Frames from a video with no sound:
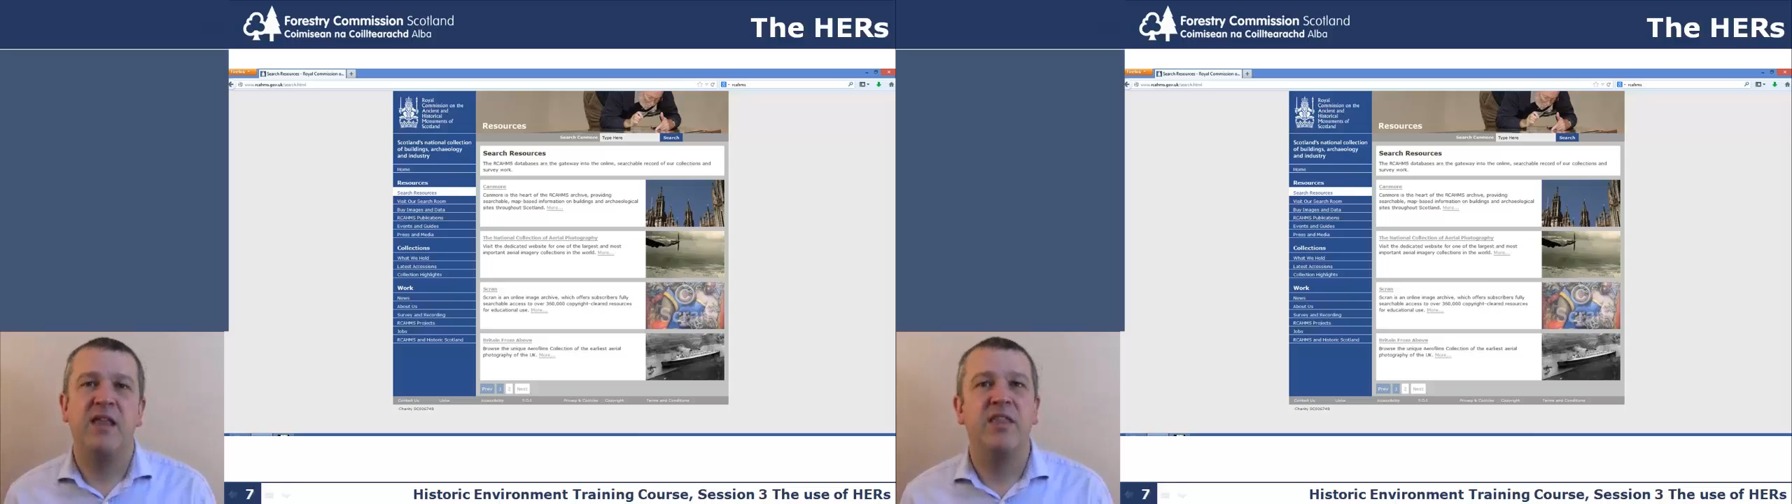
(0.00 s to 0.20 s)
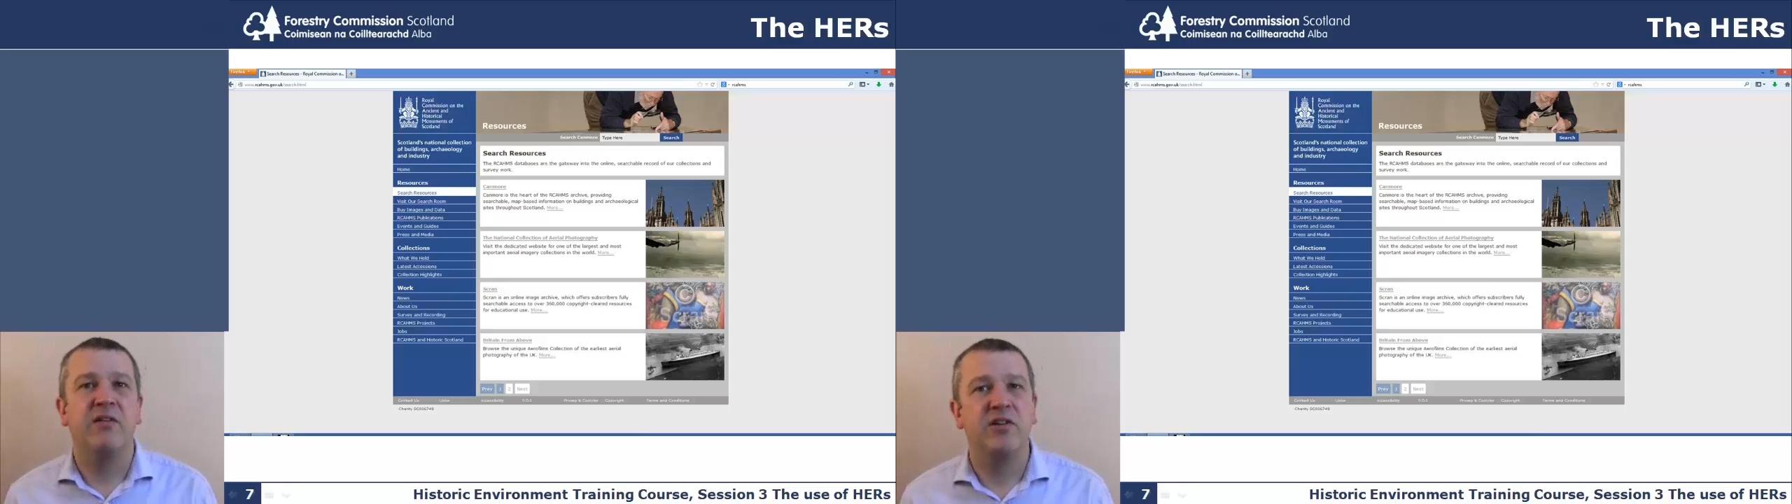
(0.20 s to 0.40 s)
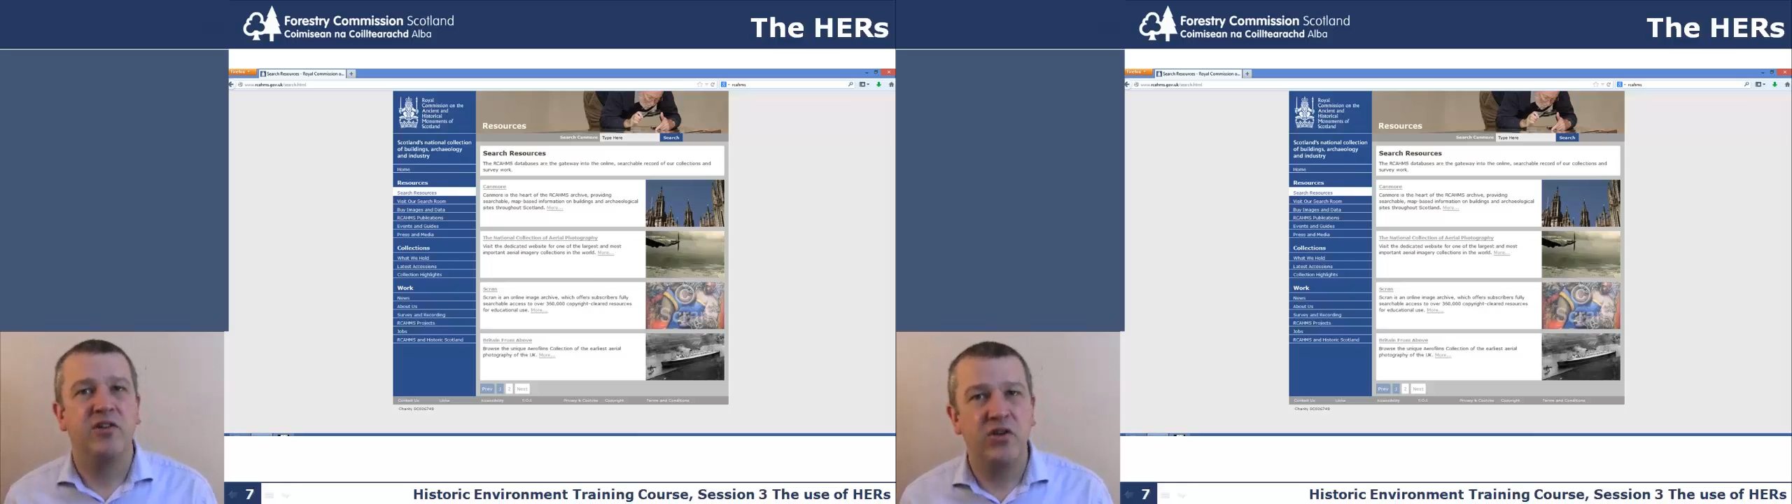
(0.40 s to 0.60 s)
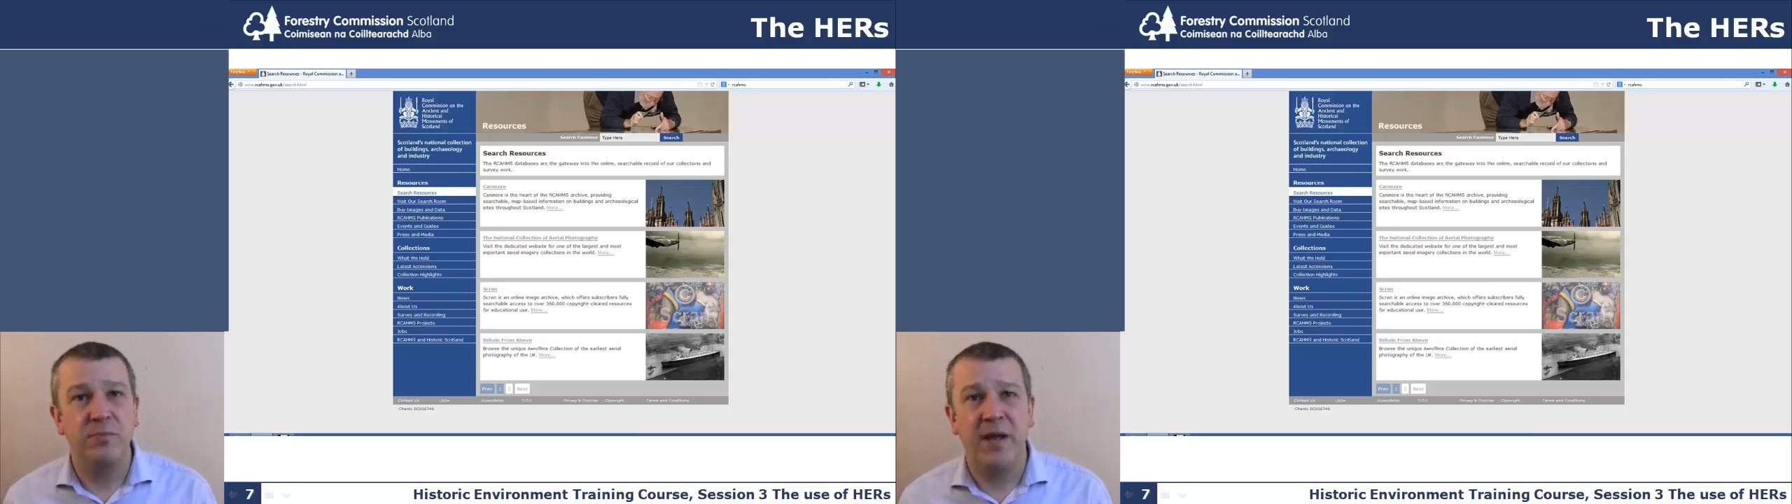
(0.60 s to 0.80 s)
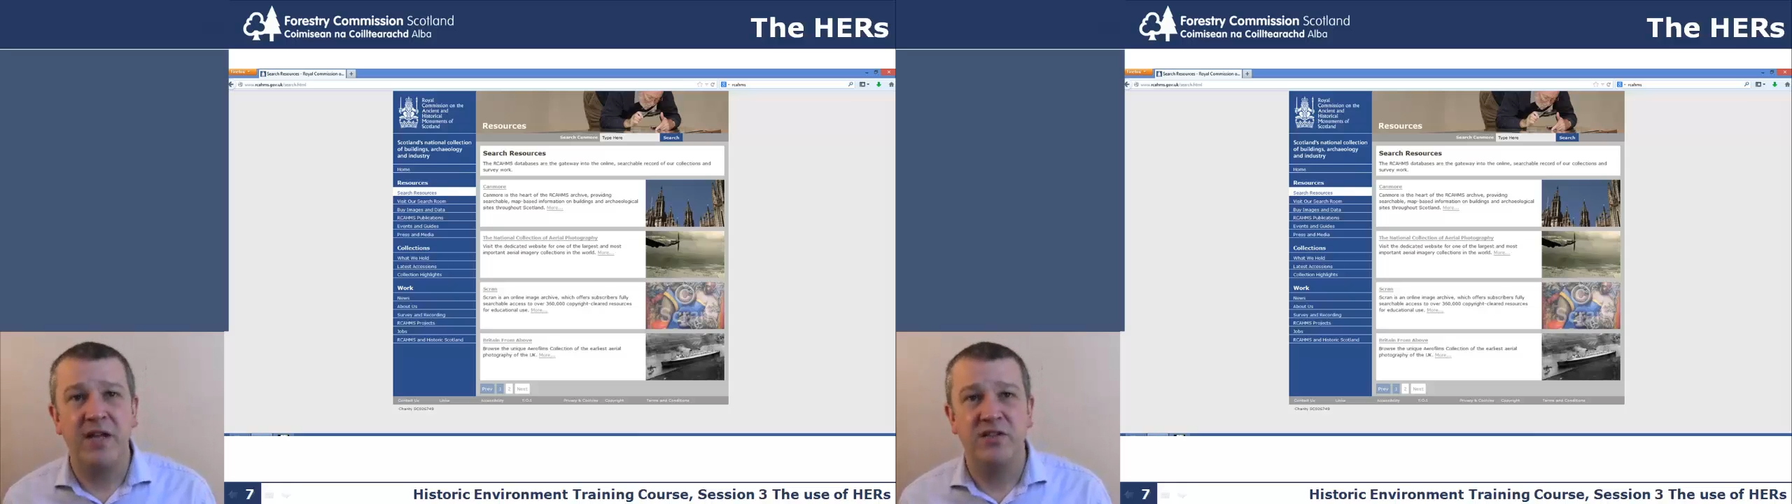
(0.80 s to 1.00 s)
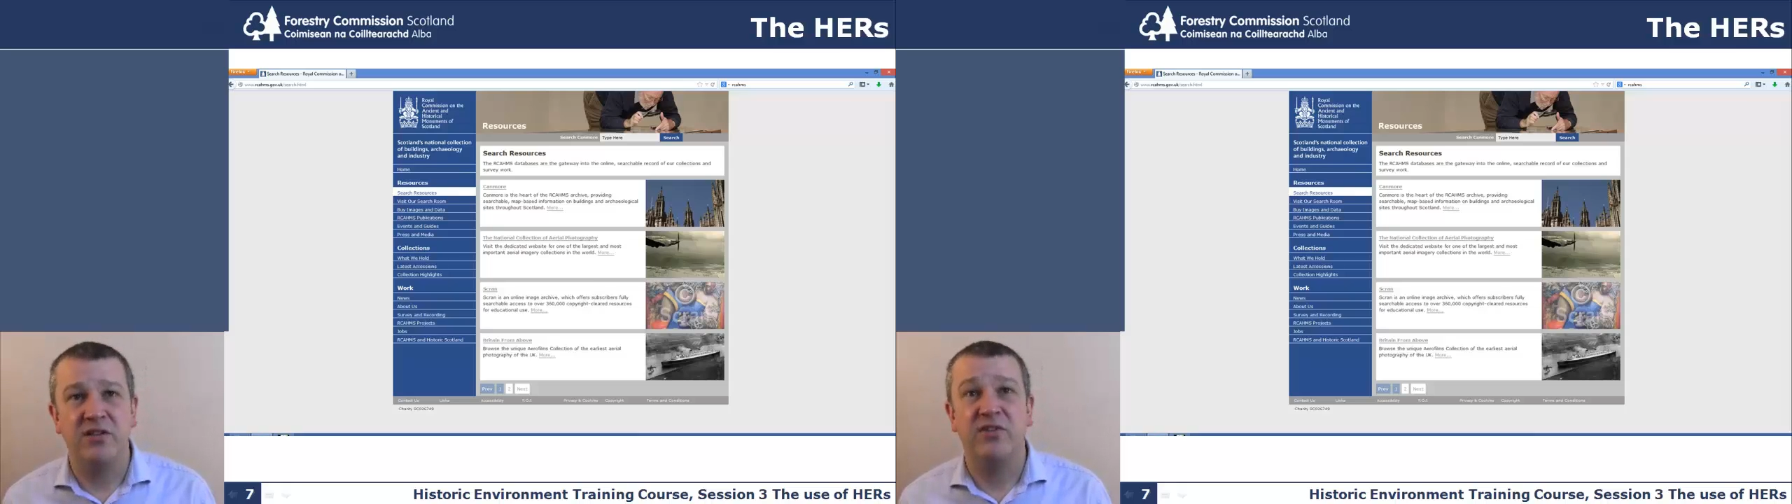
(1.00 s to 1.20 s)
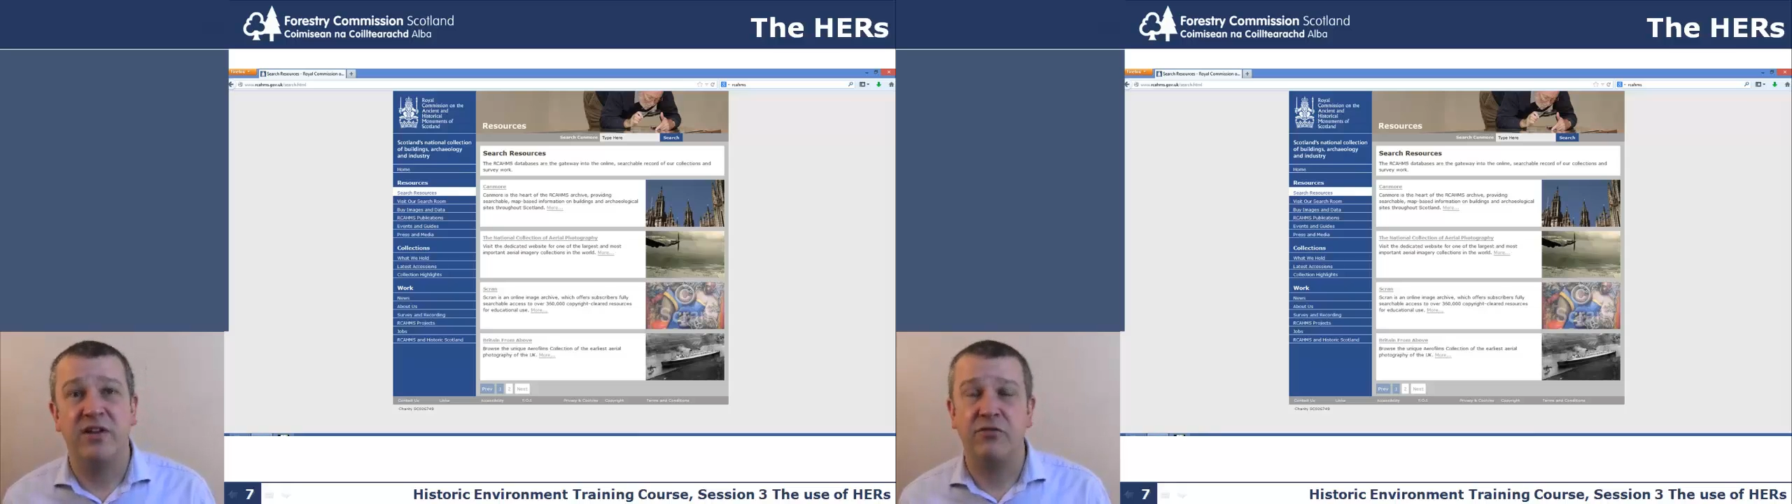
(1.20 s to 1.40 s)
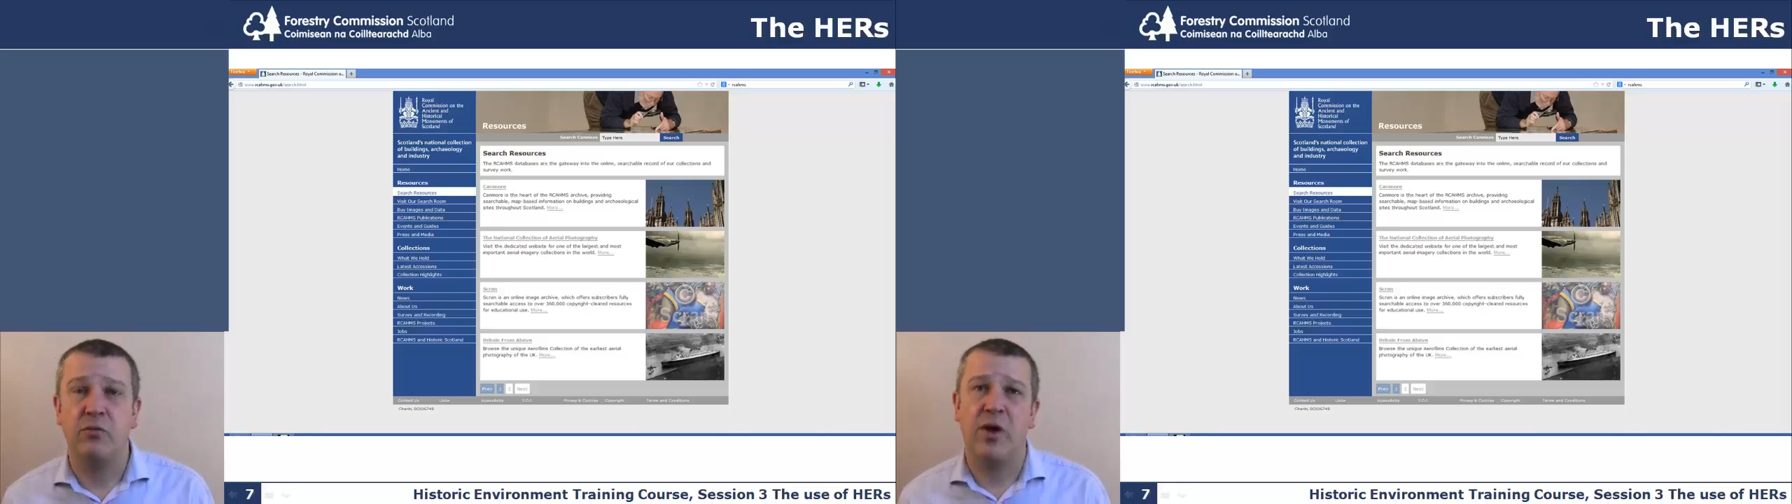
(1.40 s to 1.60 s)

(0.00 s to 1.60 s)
There are 2 pages of different